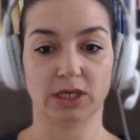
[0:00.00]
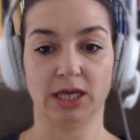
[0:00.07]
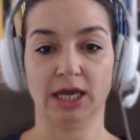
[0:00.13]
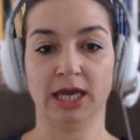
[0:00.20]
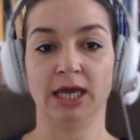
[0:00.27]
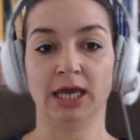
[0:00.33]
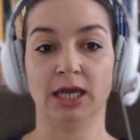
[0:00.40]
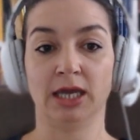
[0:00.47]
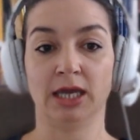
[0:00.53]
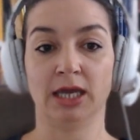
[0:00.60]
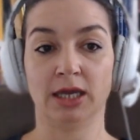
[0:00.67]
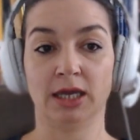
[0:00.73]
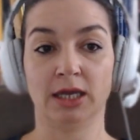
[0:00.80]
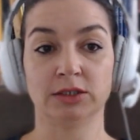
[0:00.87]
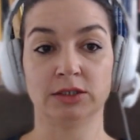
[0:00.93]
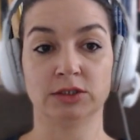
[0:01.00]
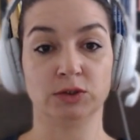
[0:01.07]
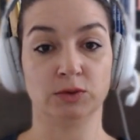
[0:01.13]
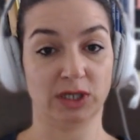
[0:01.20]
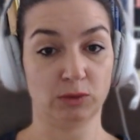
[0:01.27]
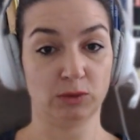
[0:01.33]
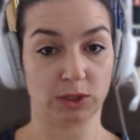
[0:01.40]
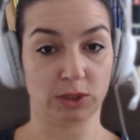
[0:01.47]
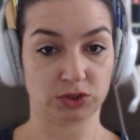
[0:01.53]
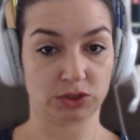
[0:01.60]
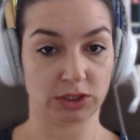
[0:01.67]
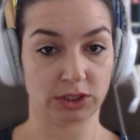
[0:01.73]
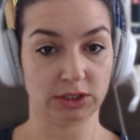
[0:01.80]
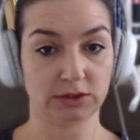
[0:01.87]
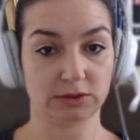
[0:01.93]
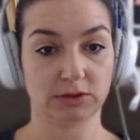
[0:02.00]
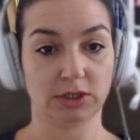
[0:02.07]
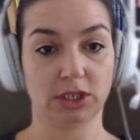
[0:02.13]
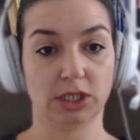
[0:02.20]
and you can watch it.